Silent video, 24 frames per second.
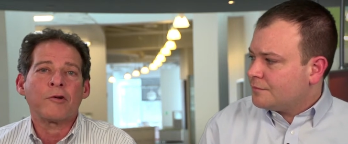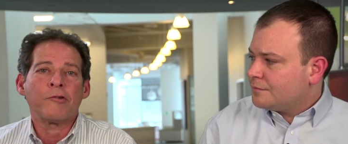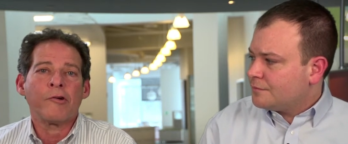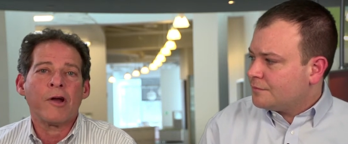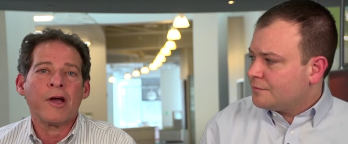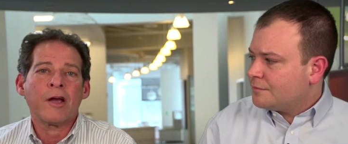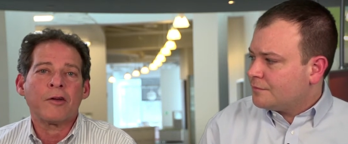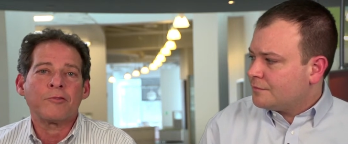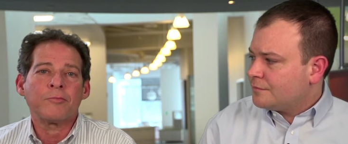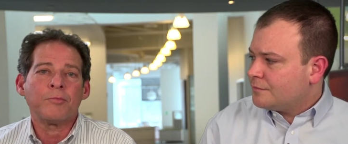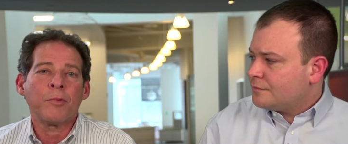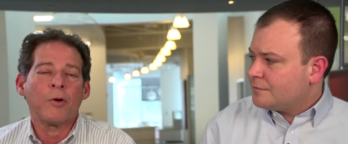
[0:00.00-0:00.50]

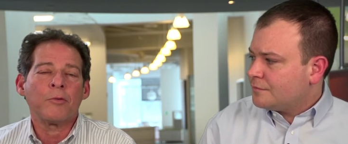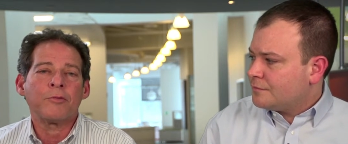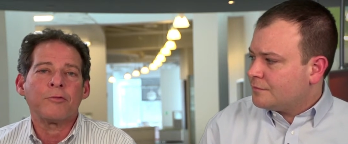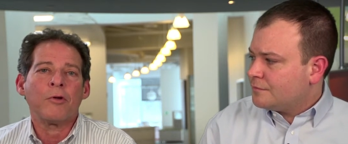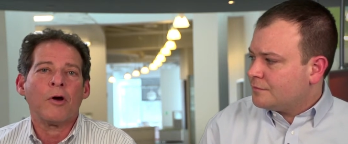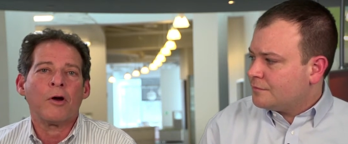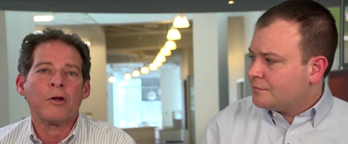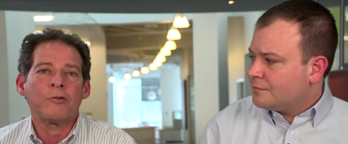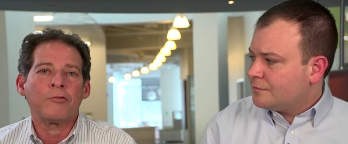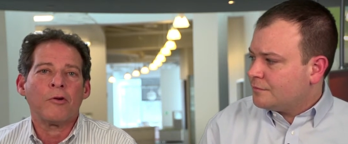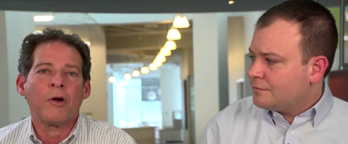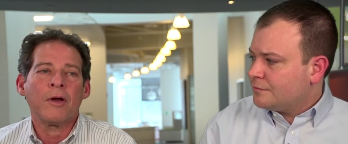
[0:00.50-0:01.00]
Speaker 1: crashed, both
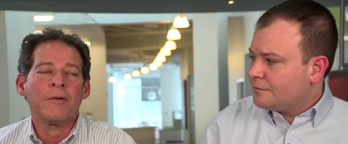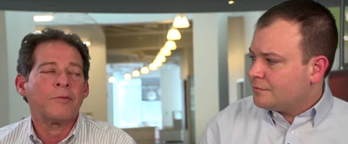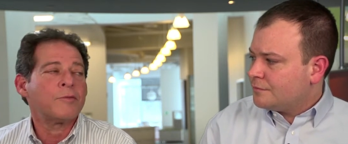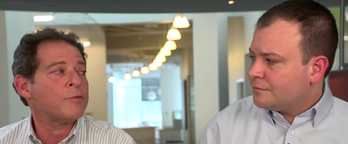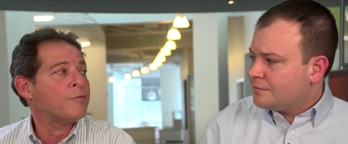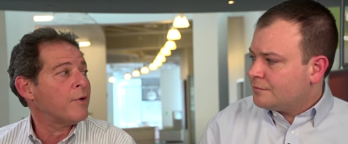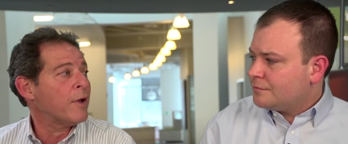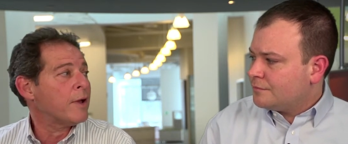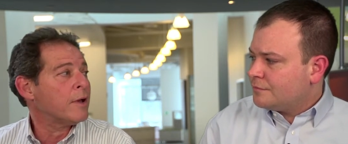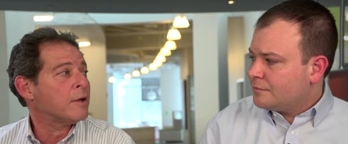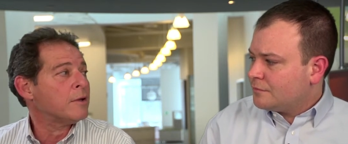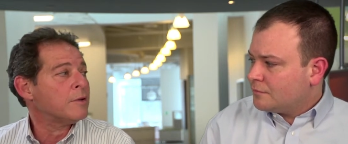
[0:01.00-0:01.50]
hard drives
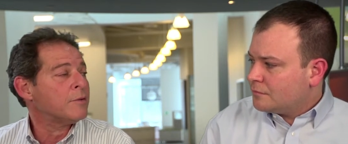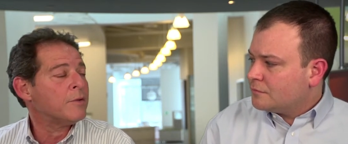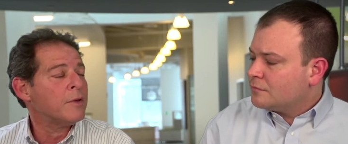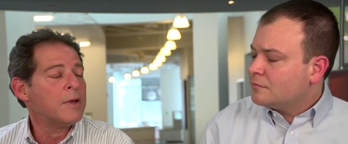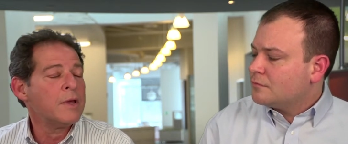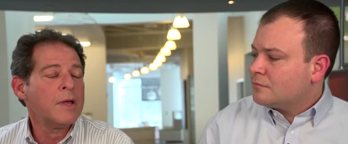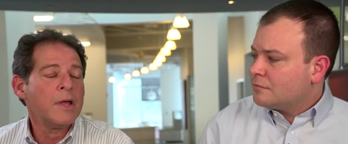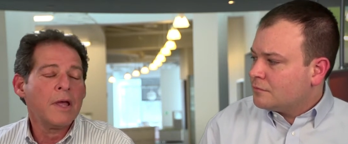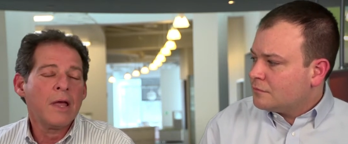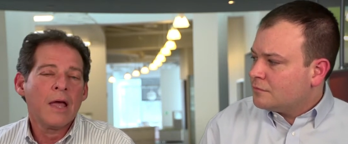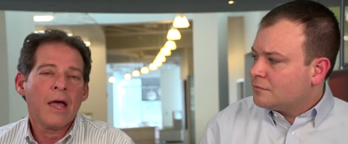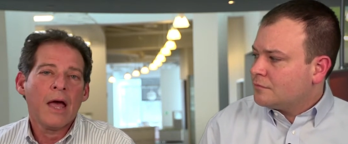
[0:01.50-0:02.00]
failed,
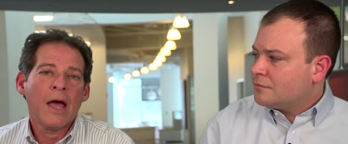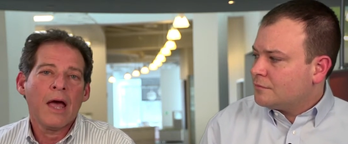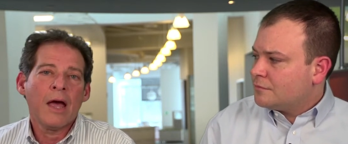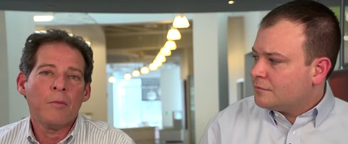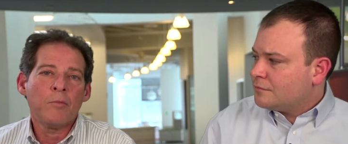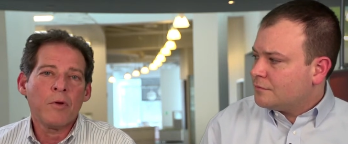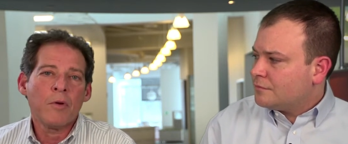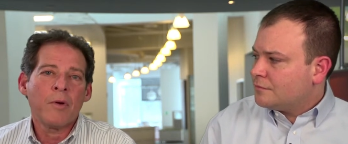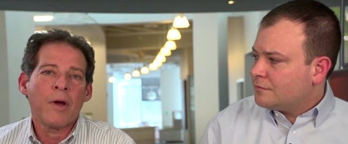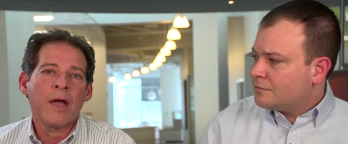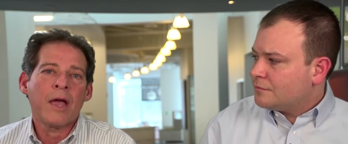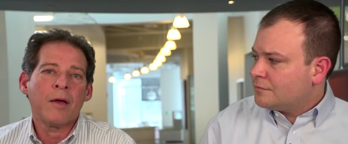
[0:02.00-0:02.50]
and
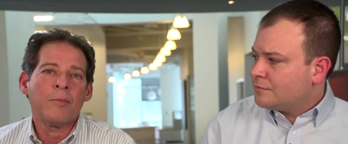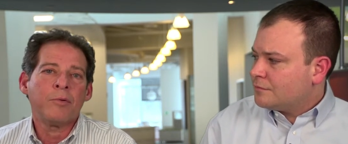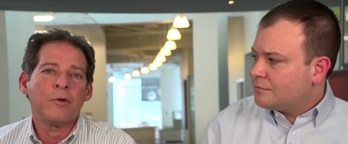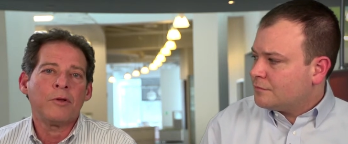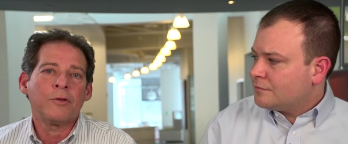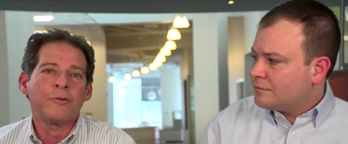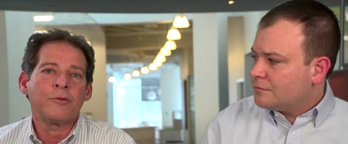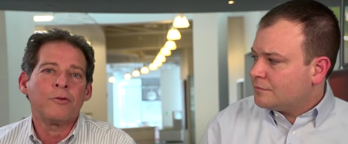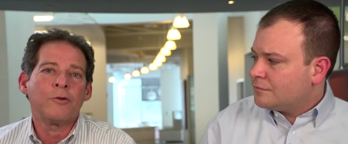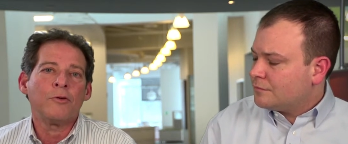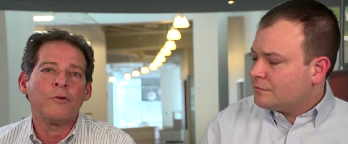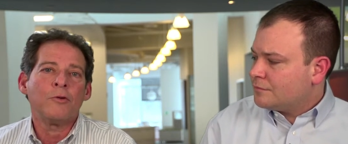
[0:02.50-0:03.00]
we were able
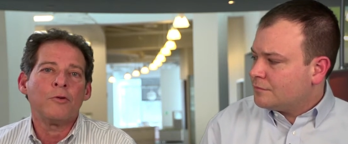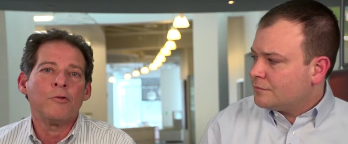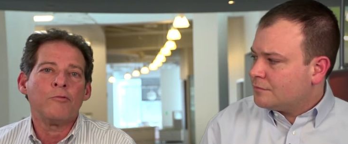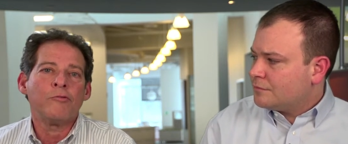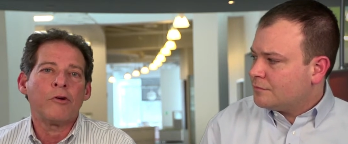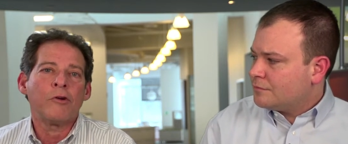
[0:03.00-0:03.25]
to